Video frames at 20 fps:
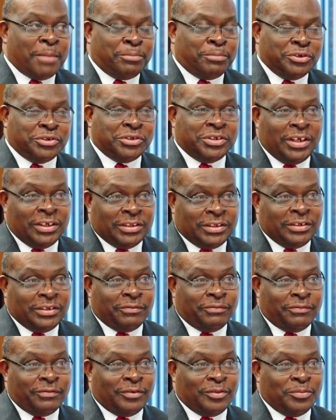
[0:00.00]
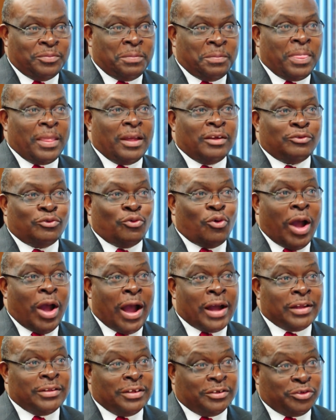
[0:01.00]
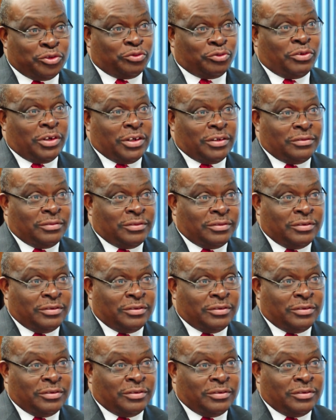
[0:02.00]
appreciative to our district